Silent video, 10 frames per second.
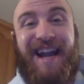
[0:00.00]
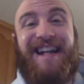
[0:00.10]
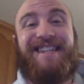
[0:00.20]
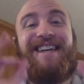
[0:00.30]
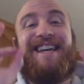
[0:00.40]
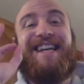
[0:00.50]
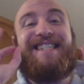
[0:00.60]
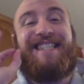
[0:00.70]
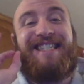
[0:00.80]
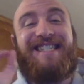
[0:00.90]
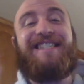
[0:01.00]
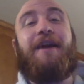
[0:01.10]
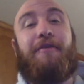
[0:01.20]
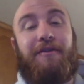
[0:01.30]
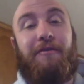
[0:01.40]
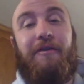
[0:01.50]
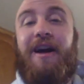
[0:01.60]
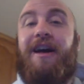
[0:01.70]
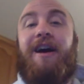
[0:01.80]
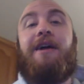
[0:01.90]
and it's hysterical.
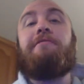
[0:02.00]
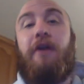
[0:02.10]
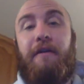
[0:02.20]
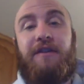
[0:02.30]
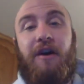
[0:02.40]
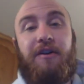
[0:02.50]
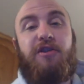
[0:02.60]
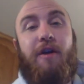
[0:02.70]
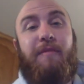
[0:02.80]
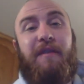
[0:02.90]
I love Dawn Charm.